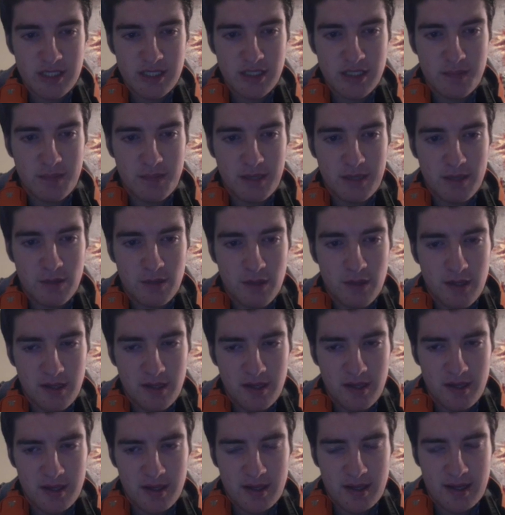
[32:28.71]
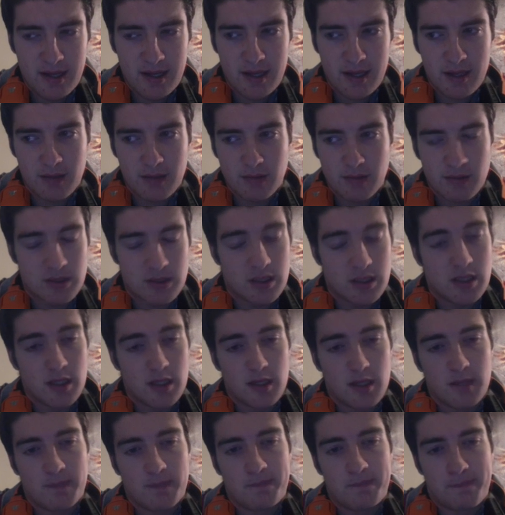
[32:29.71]
a big one," uh, who's
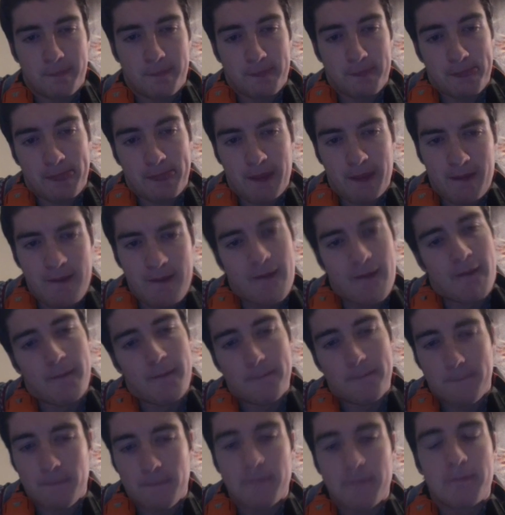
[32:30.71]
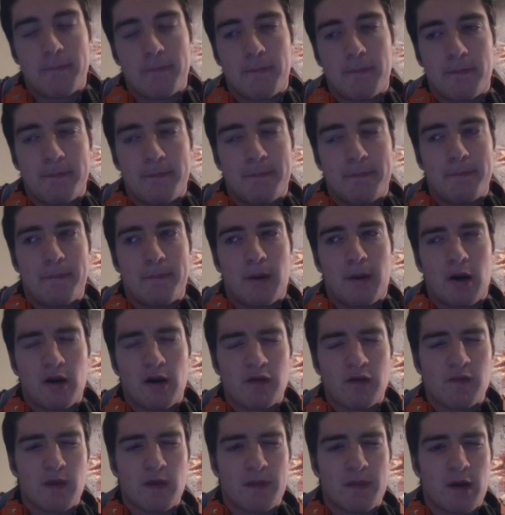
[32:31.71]
a uh, uh, part
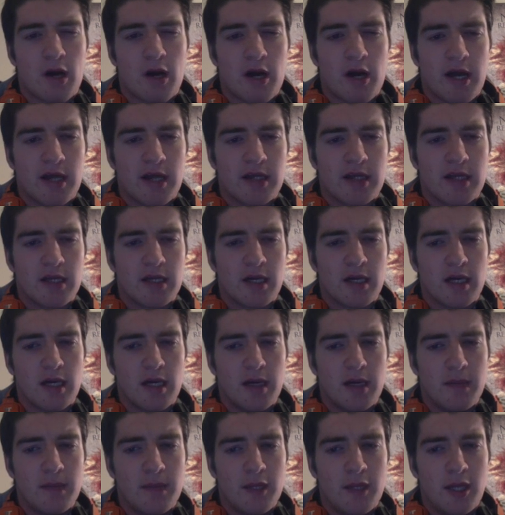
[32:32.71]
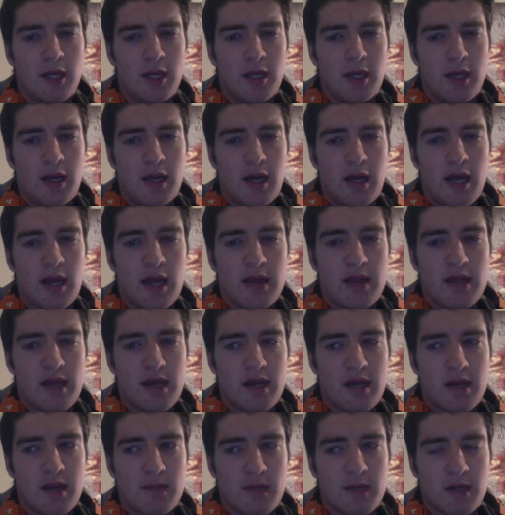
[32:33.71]
of my party at the time. And
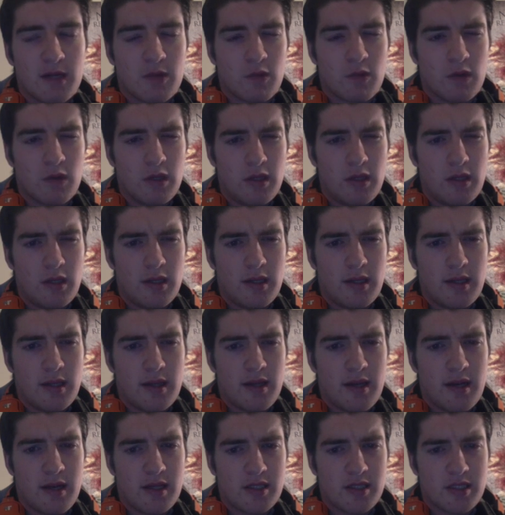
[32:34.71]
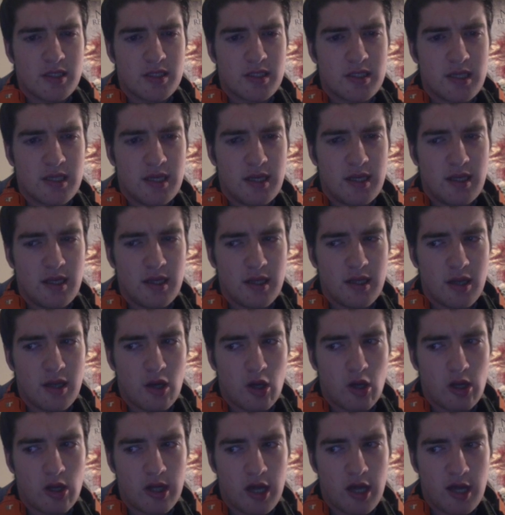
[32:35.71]
then I'm like, "What?" And then I just see
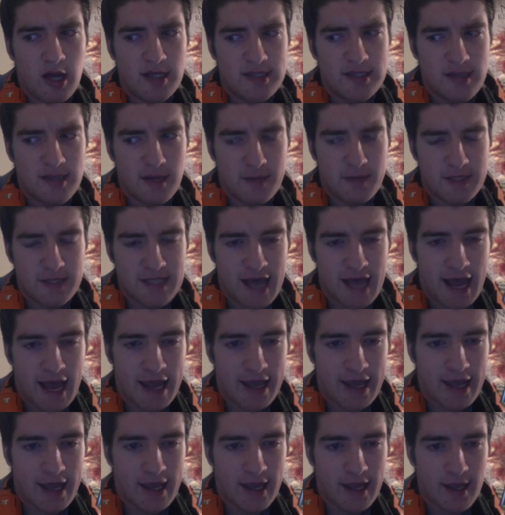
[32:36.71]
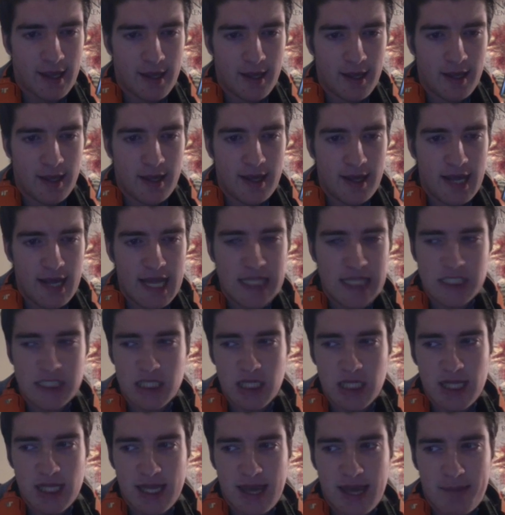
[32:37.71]
all the guys that I'm attacking
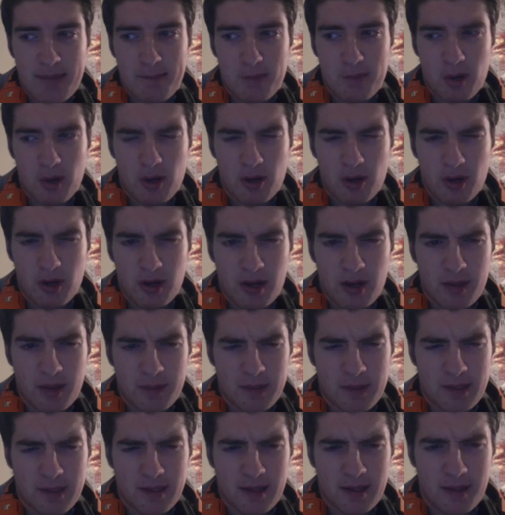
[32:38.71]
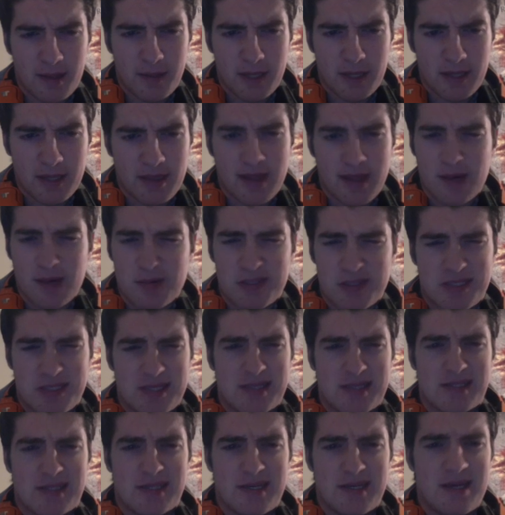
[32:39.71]
instantly get murdered, and I'm, I'm like, that was
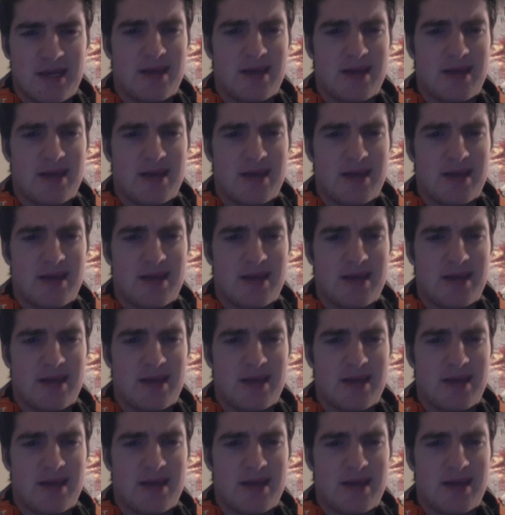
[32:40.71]
easy.